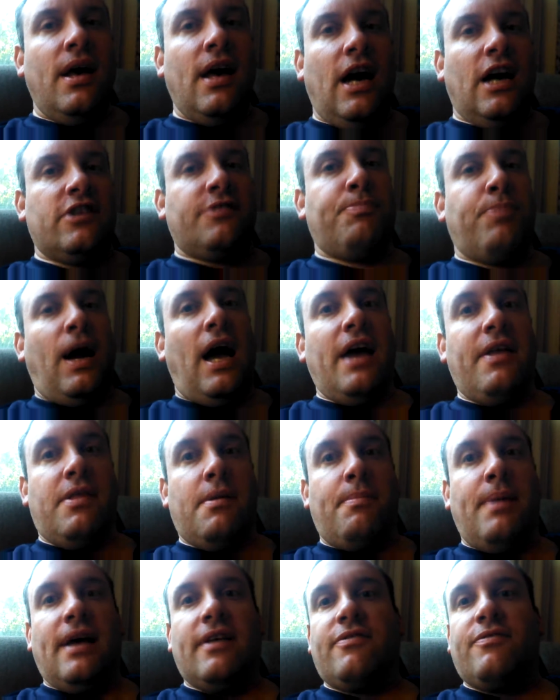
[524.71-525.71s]
That's probably
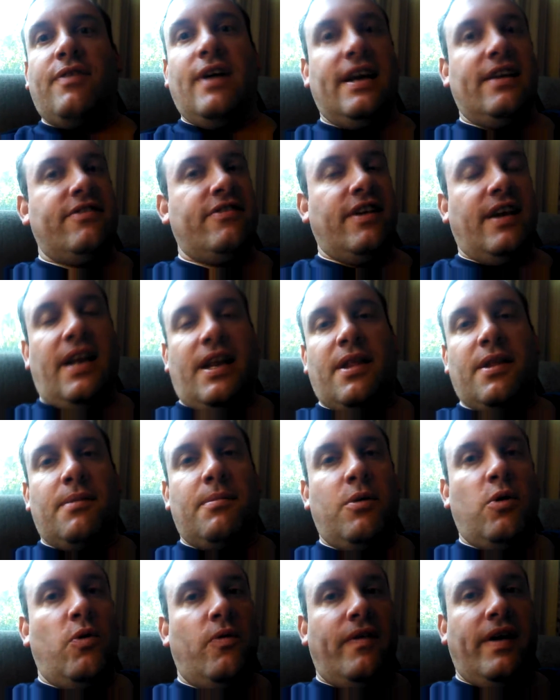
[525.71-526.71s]
the best fight scene in the
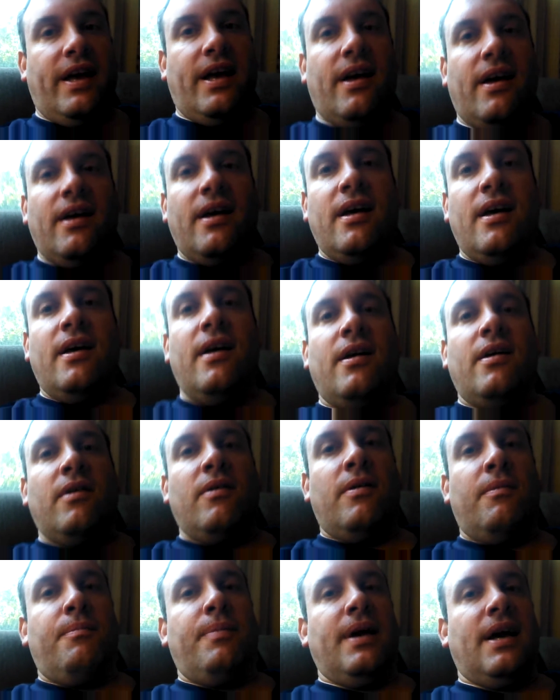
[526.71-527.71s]
movie,
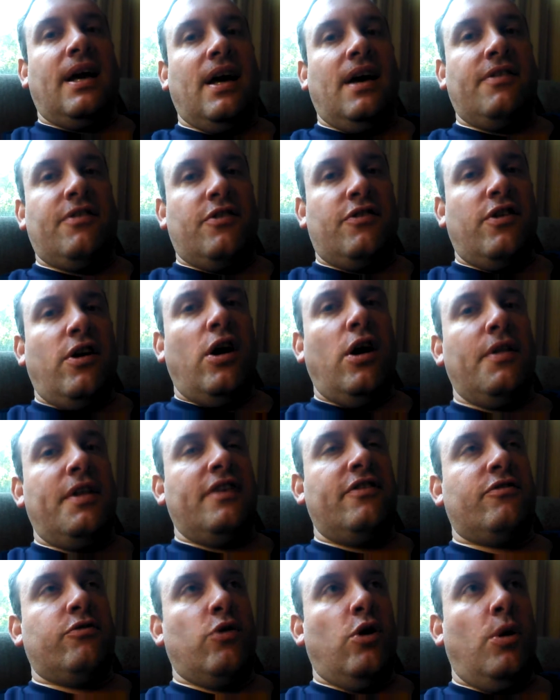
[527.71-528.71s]
because there's all
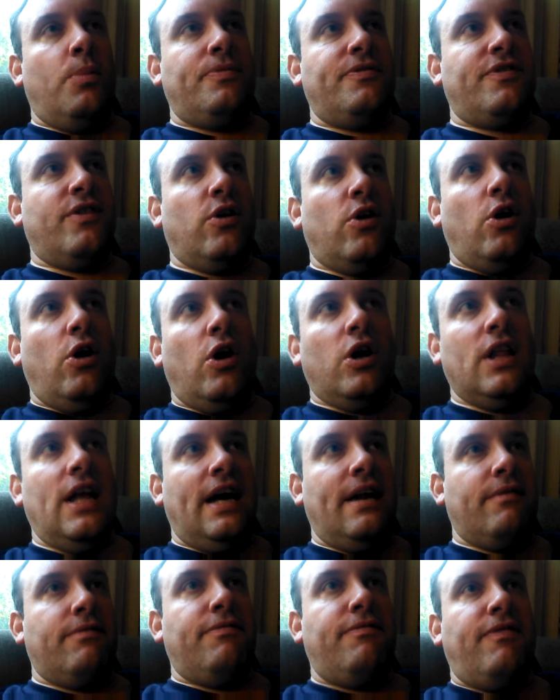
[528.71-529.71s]
these ropes, they're all
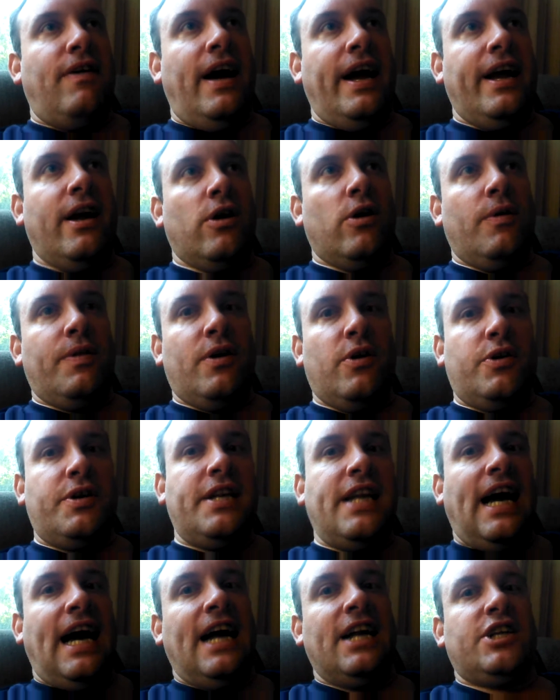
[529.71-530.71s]
on fire, and they're
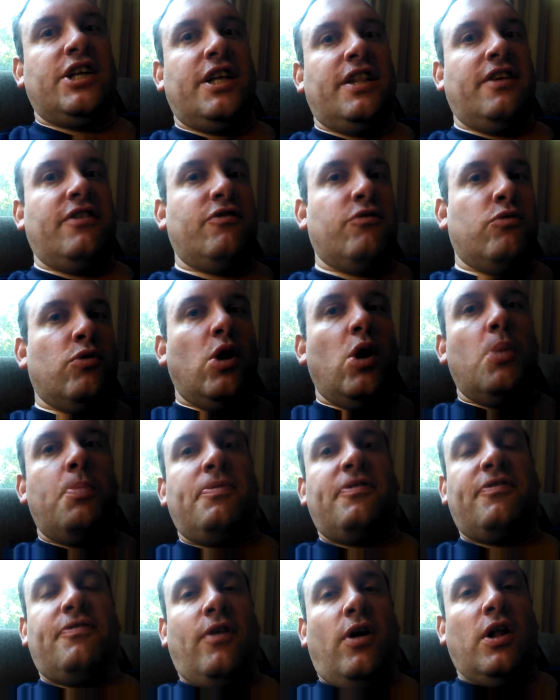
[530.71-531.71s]
dodging these
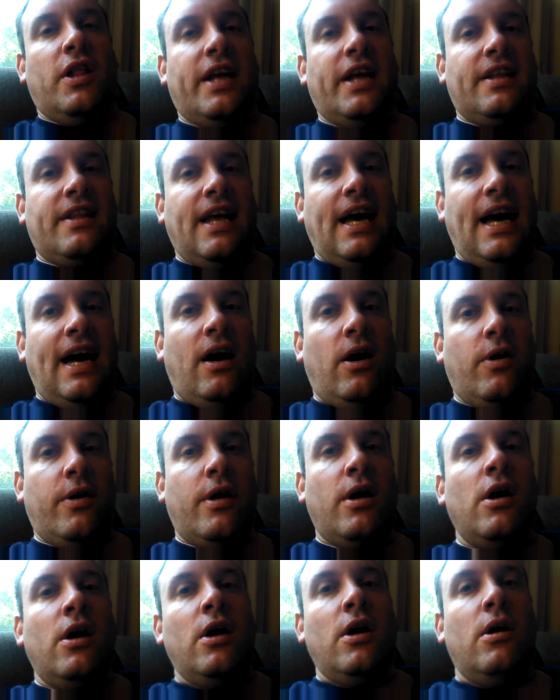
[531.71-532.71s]
ropes falling
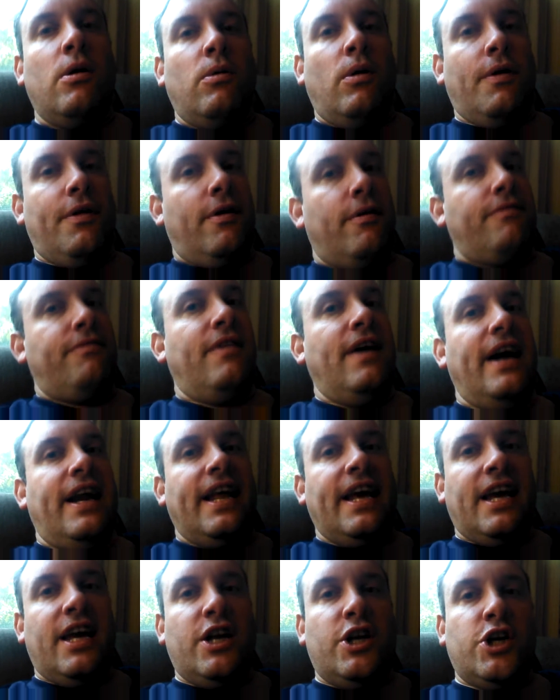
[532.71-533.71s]
down while they're
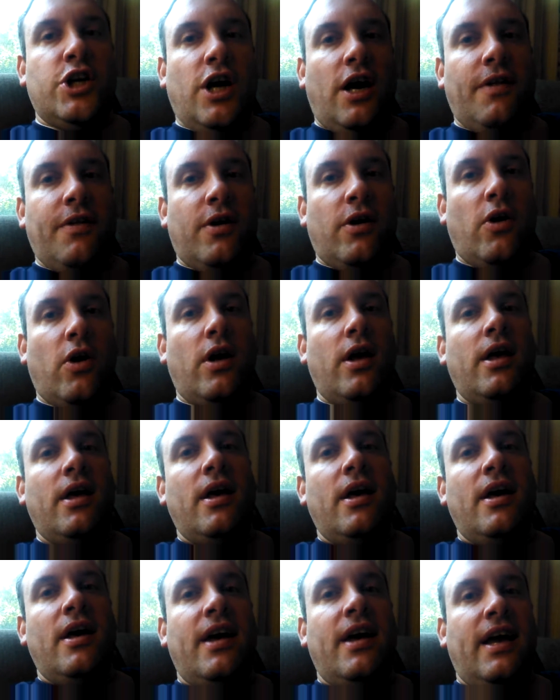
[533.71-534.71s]
fighting each other.
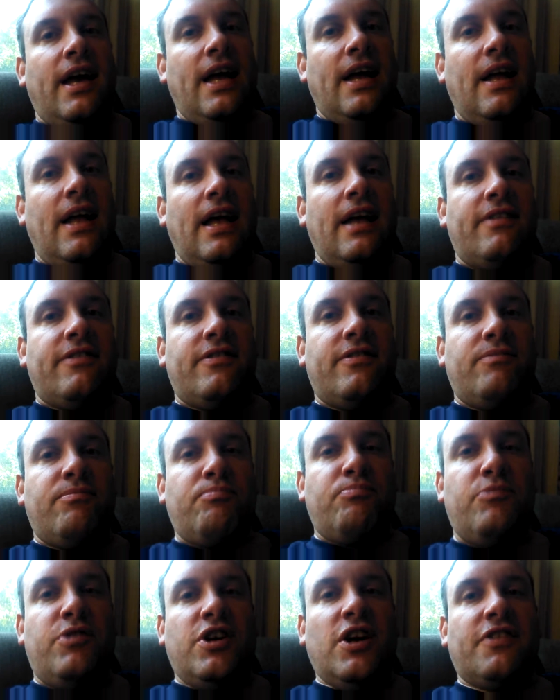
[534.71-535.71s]
It's
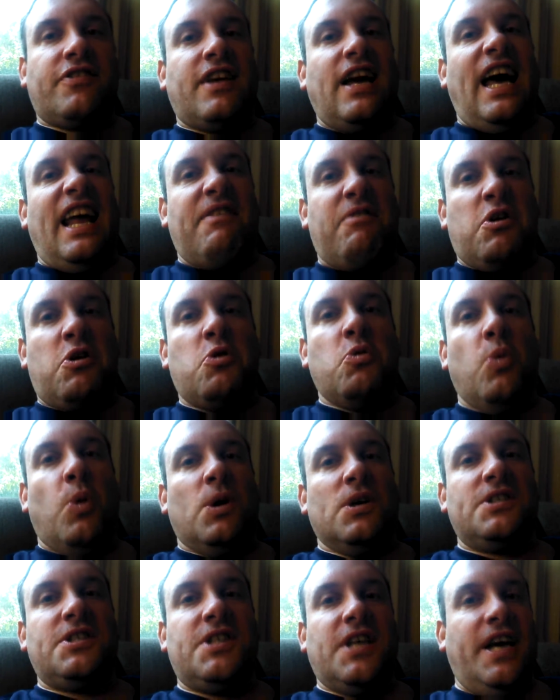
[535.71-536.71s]
just kind of a
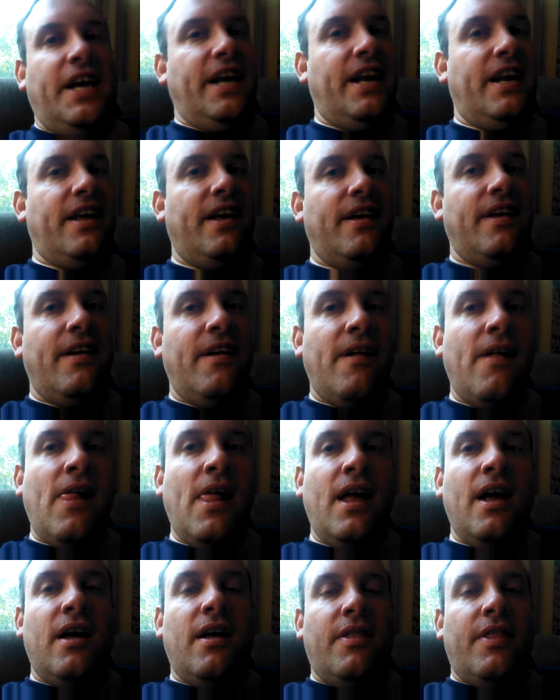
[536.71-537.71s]
cool scene.
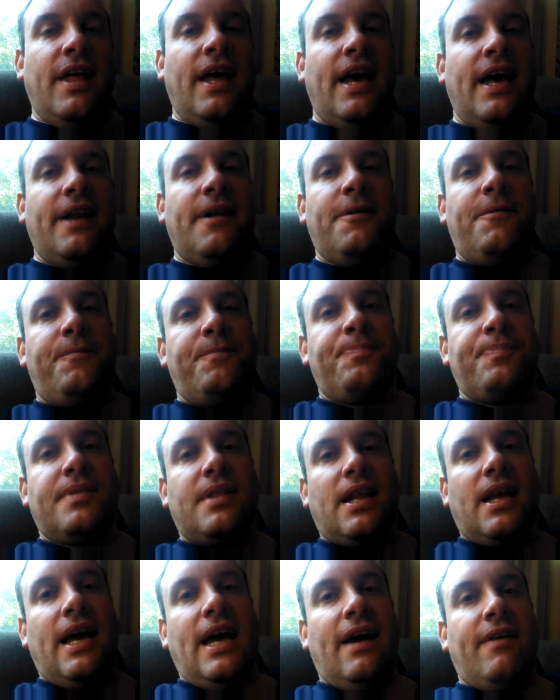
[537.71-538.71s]
Then,
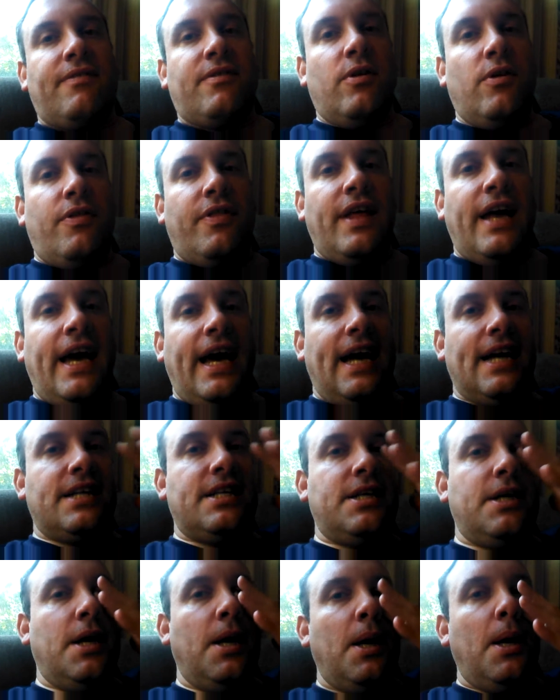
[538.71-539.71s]
after
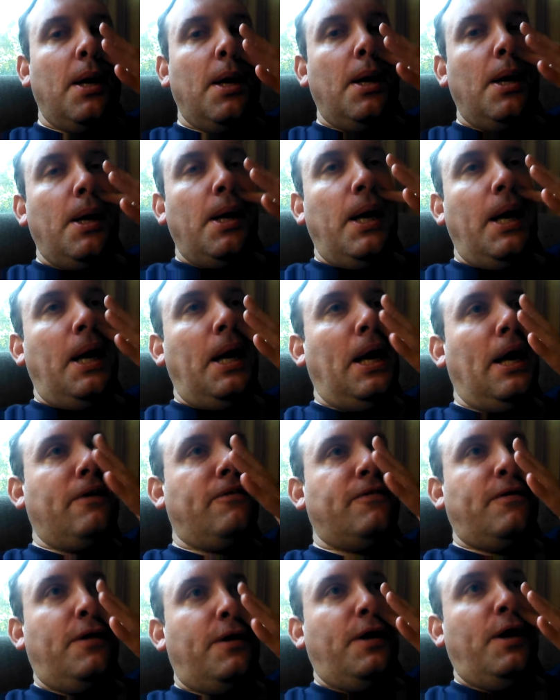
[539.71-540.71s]
that, he
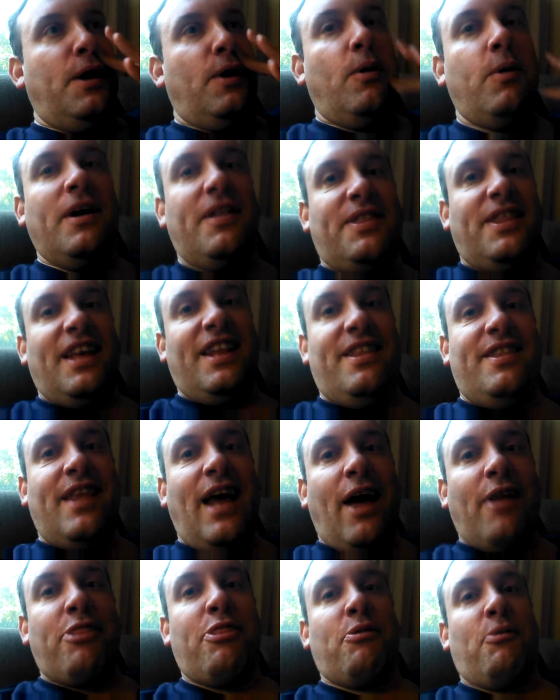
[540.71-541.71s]
has to deal with the
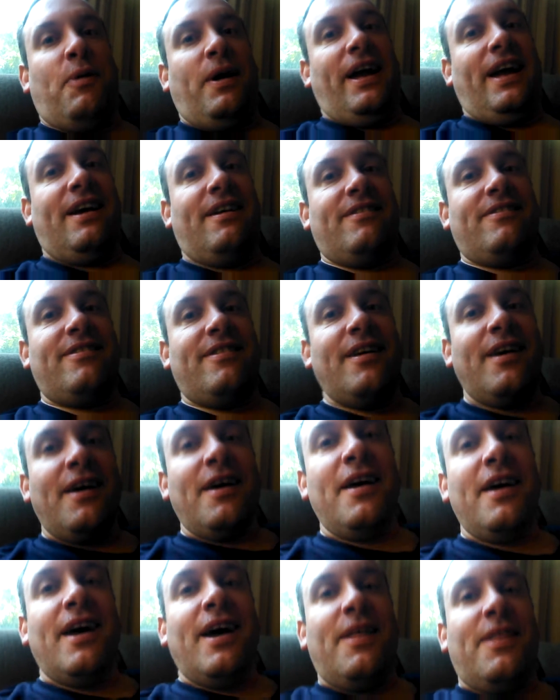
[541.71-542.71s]
Death Rings.
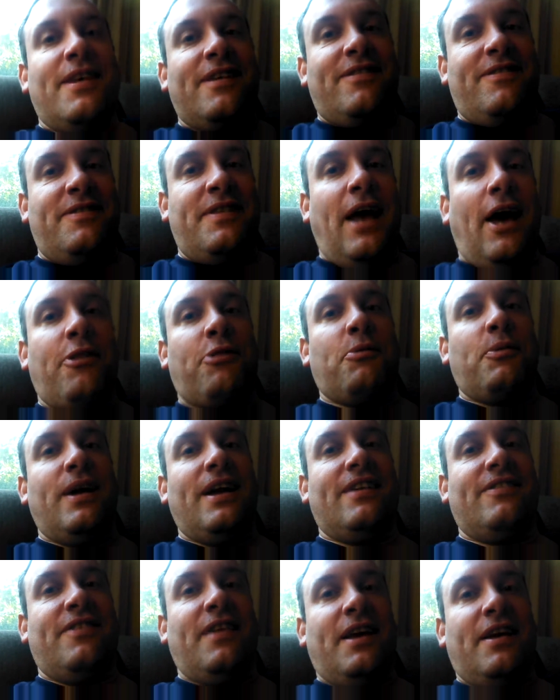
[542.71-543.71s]
And this Death
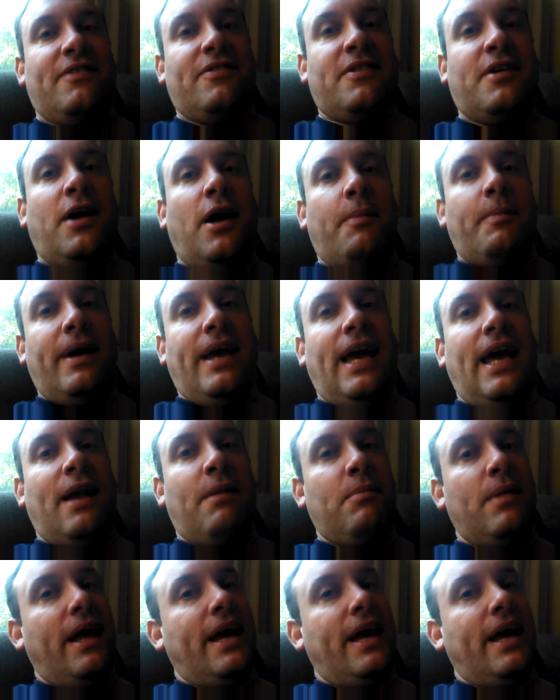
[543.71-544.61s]
Rings thing is coming at him.